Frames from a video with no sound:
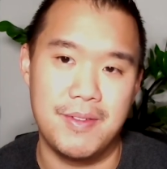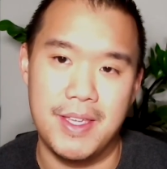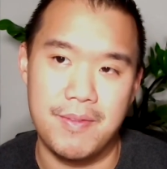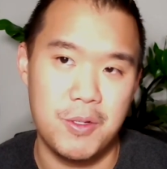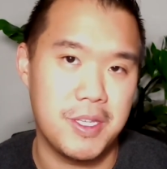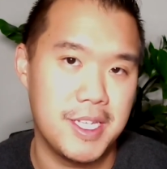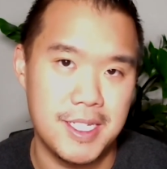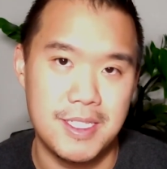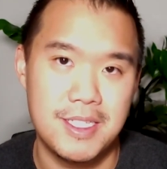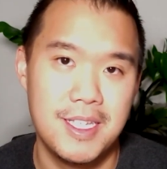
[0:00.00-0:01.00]
if you have no
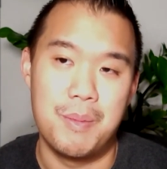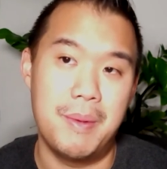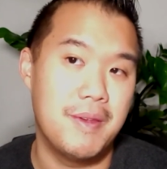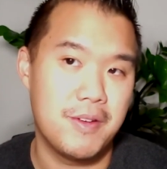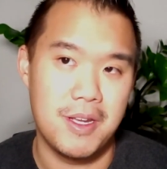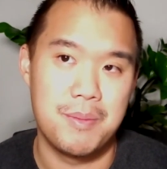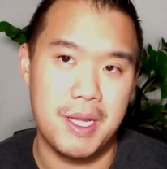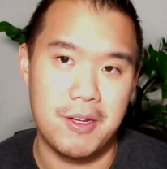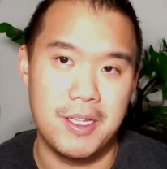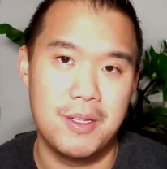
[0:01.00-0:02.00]
kids, maybe if you're
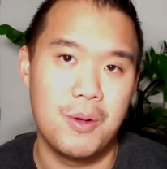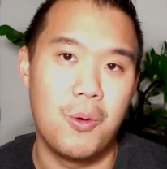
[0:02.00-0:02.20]
unmarried,